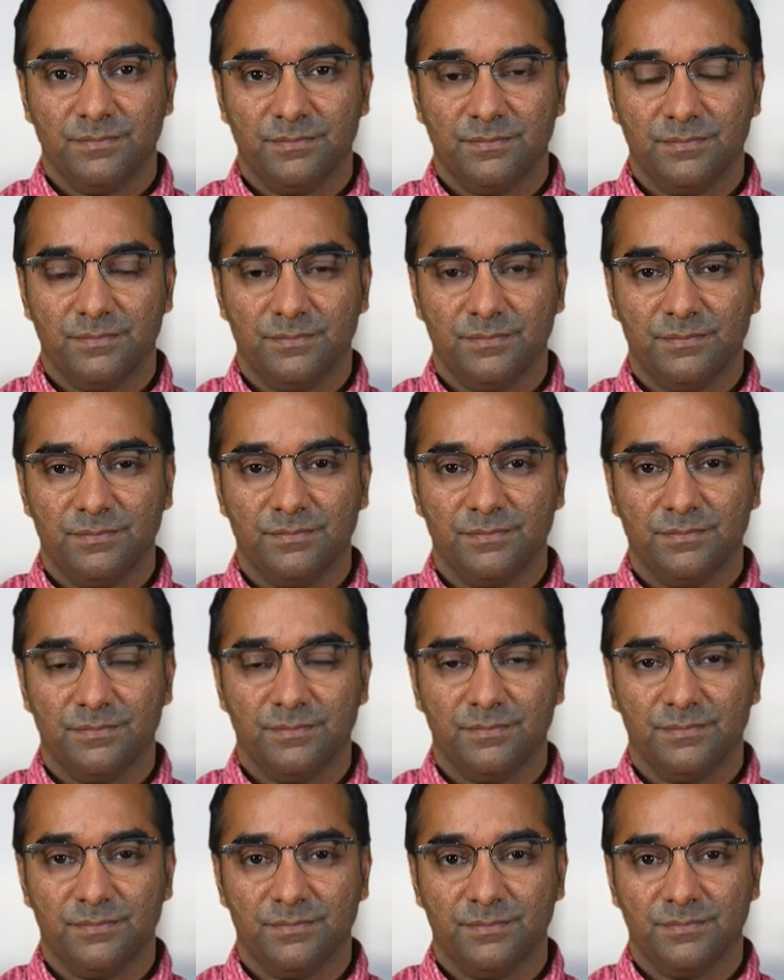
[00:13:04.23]

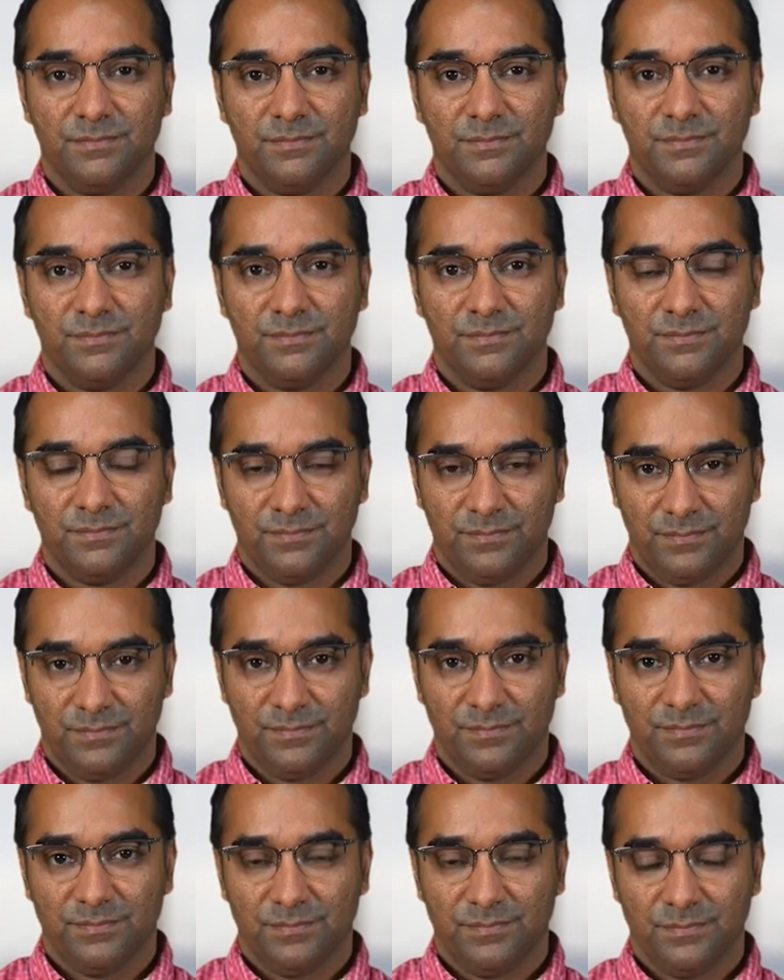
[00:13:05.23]

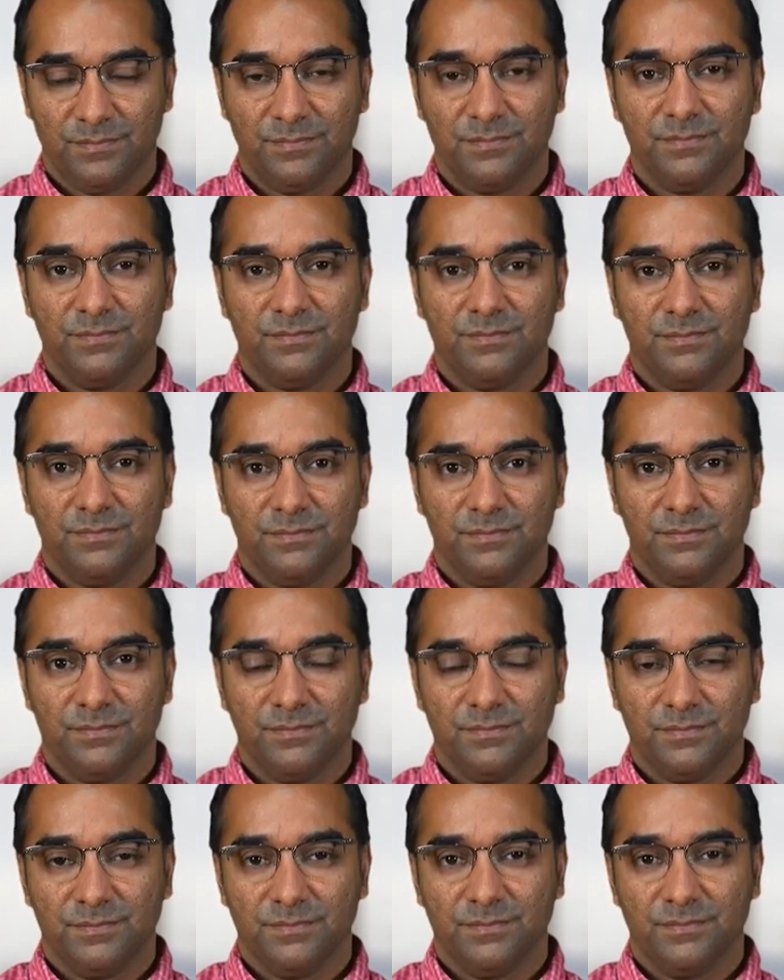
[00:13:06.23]

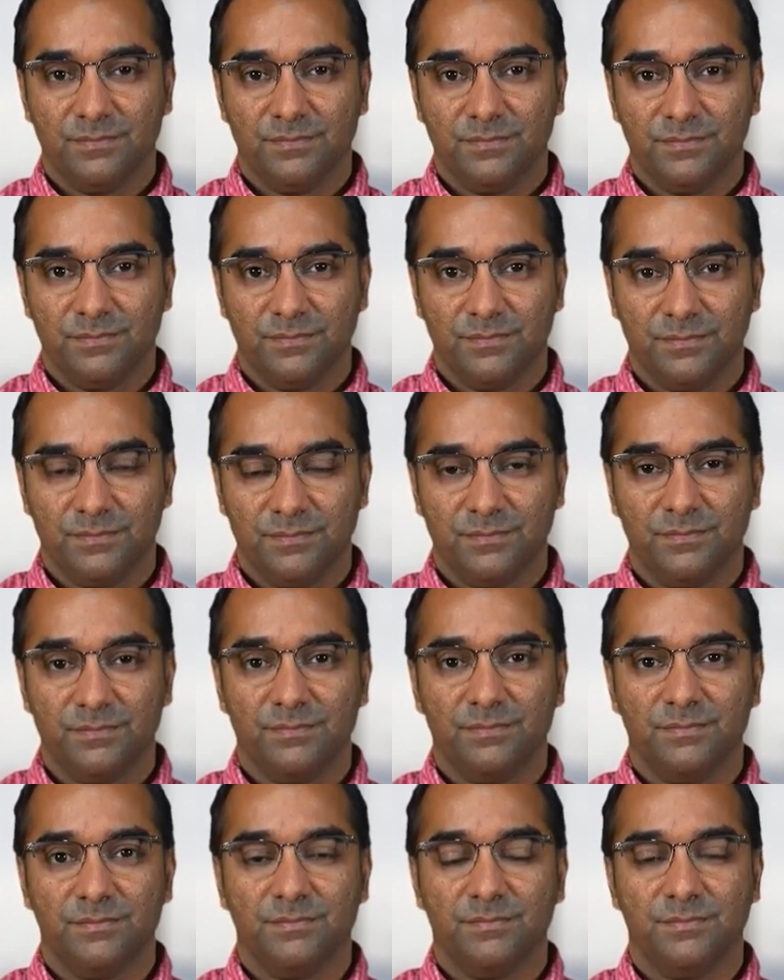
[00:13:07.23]

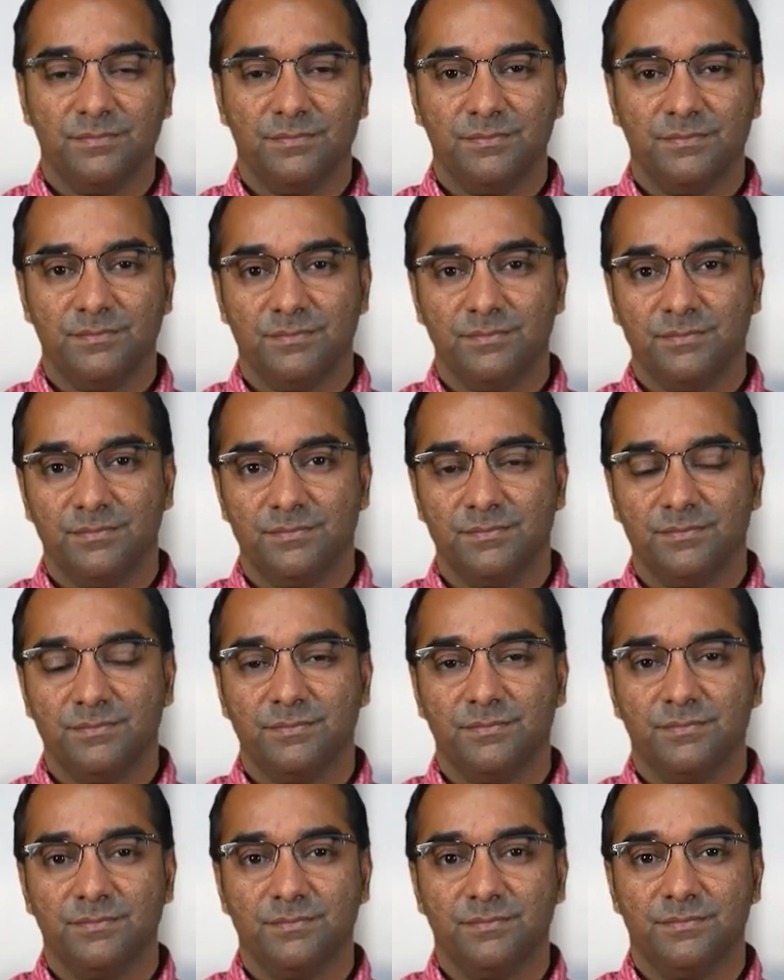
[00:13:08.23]

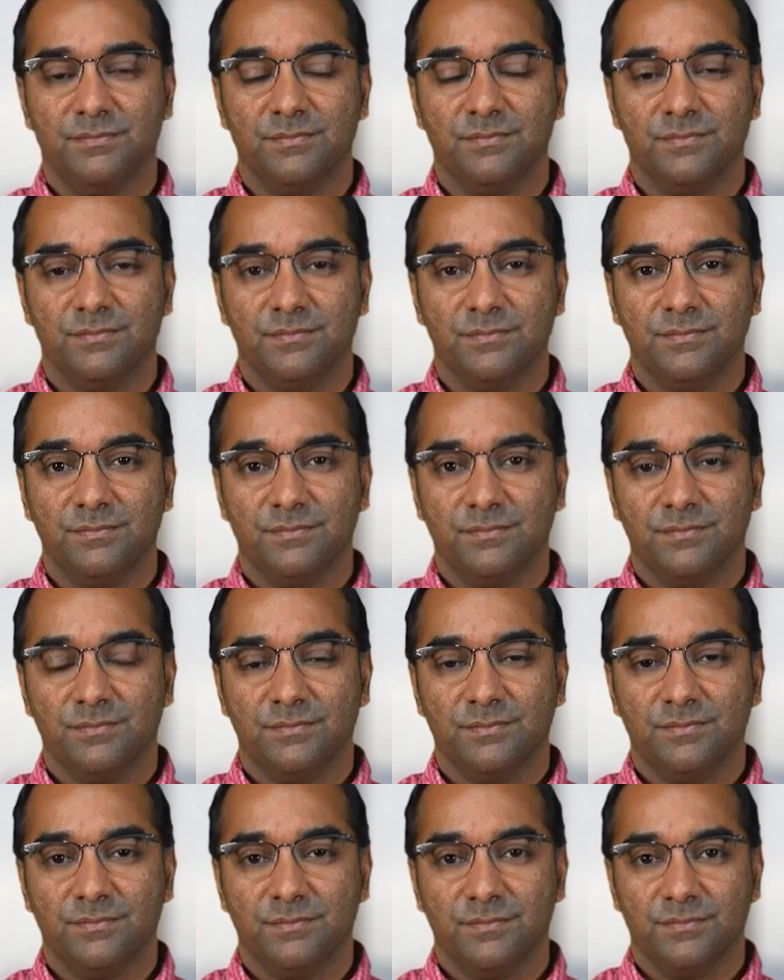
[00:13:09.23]

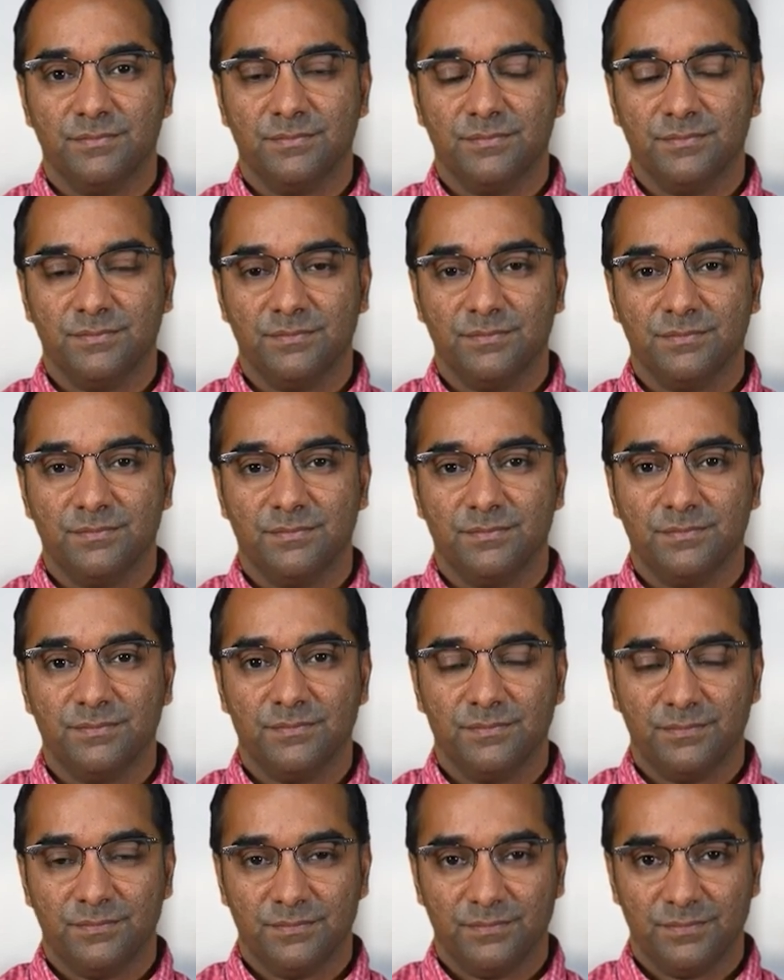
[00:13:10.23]

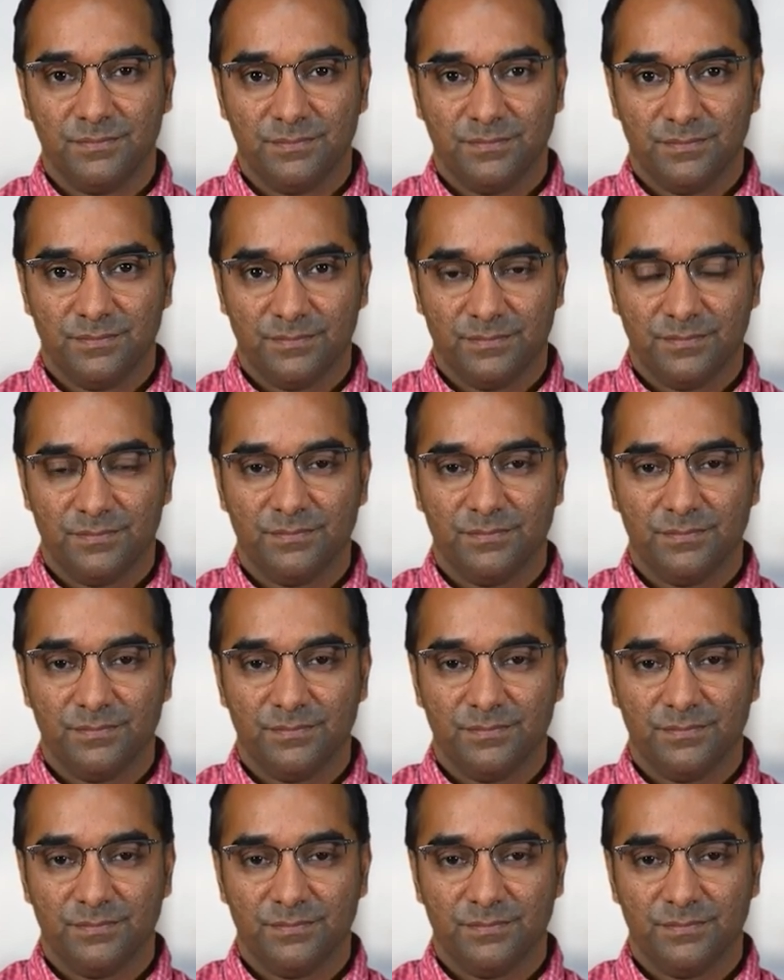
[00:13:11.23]
No words are spoken by the person on screen.